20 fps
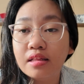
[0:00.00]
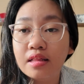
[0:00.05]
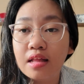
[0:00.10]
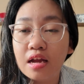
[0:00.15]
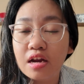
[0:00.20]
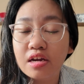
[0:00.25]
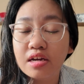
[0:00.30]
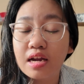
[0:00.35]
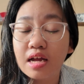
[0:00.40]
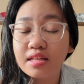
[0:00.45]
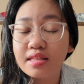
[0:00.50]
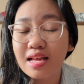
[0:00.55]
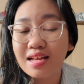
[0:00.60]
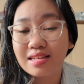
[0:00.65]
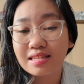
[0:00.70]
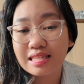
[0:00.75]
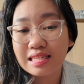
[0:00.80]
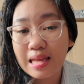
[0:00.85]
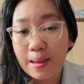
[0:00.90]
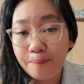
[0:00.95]
they're not
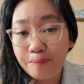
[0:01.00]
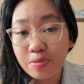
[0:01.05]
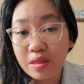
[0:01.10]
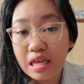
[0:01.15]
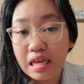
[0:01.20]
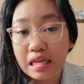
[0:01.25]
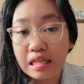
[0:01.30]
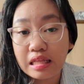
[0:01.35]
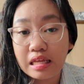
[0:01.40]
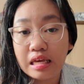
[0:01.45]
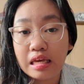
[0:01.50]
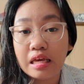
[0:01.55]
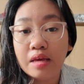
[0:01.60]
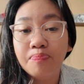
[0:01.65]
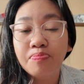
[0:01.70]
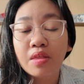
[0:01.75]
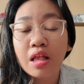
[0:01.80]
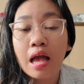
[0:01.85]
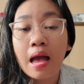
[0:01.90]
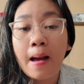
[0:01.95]
accepting the
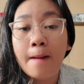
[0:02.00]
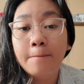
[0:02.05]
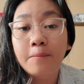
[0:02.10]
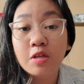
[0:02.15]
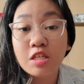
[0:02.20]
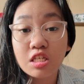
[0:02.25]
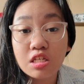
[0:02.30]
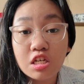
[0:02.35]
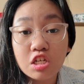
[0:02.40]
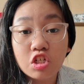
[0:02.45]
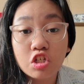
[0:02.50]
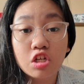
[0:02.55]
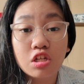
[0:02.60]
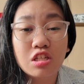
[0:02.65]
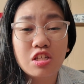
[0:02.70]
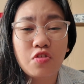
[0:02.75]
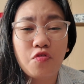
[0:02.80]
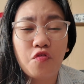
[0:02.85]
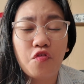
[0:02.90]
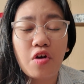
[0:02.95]

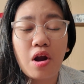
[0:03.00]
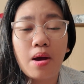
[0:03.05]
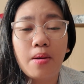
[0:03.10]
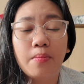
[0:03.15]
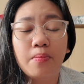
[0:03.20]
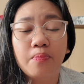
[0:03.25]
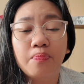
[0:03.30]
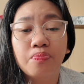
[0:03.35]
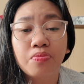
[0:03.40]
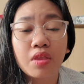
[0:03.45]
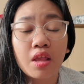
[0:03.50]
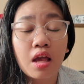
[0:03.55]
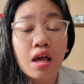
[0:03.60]
positions from